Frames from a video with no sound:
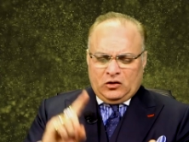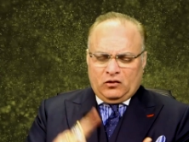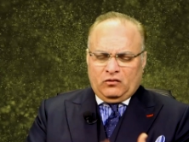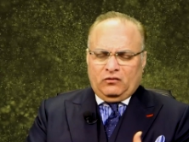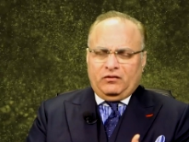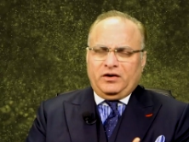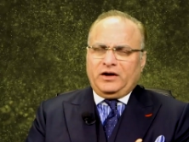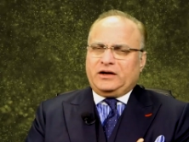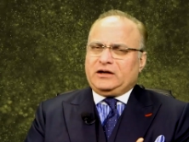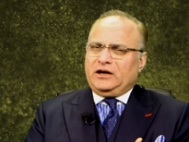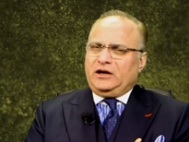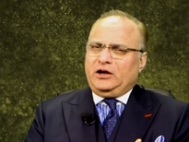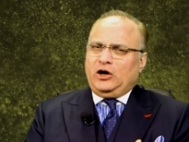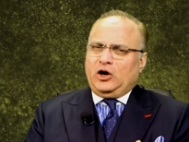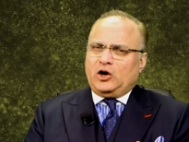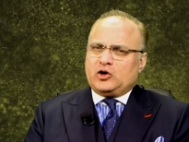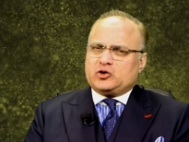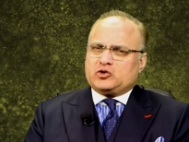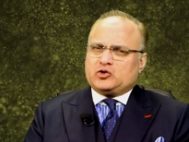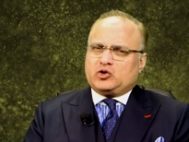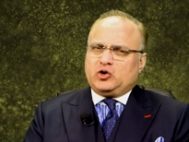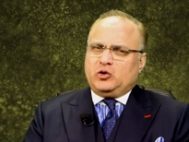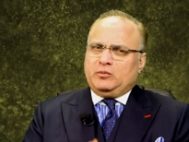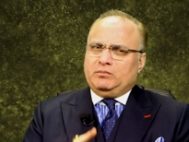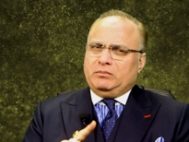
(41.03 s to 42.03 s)
weekly
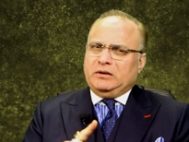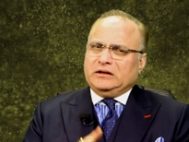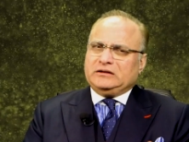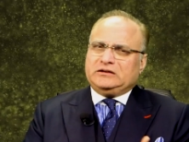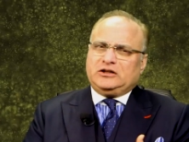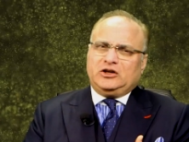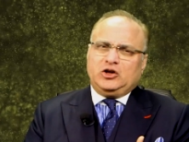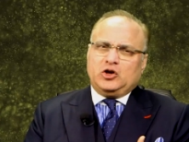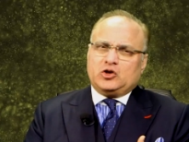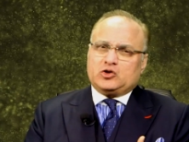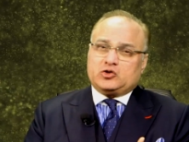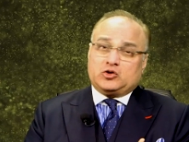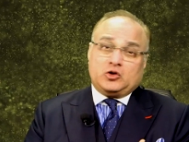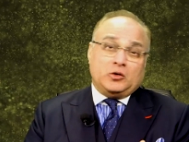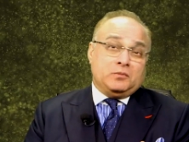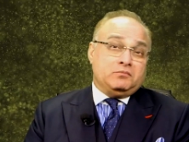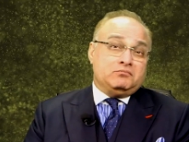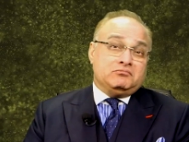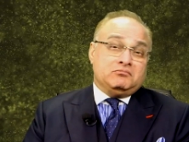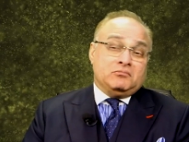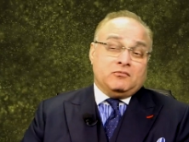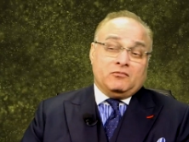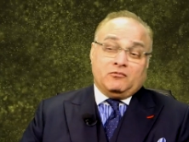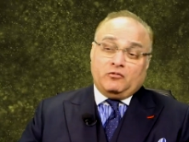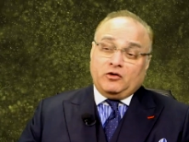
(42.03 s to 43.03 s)
horoscope, monthly
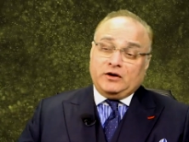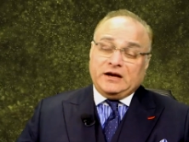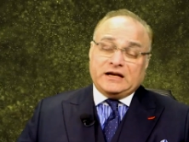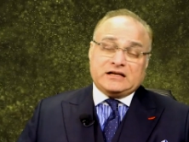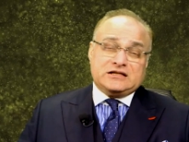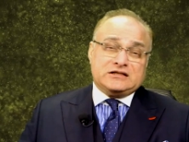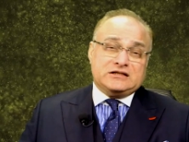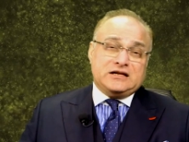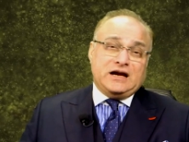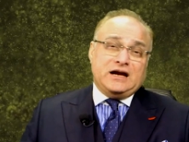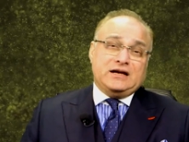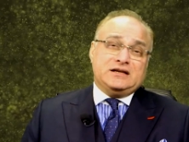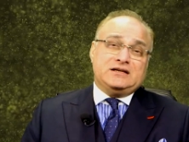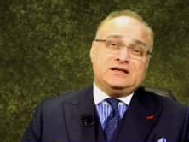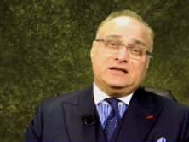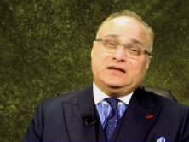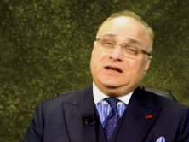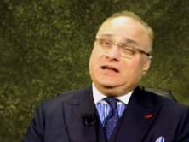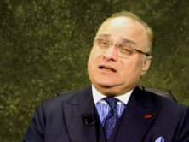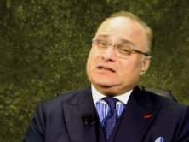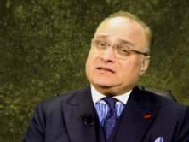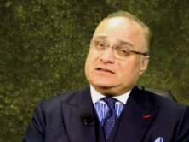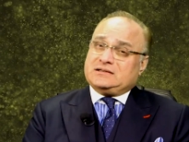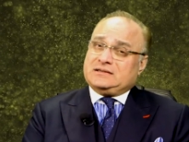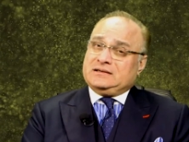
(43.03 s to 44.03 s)
horoscope for next 90
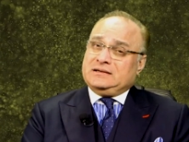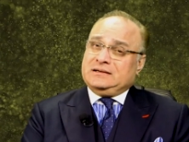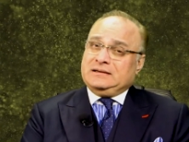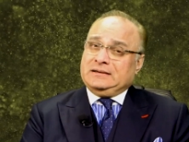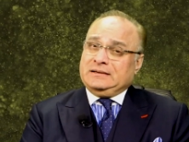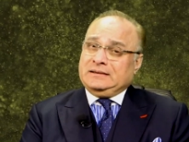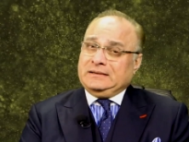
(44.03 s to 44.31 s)
days.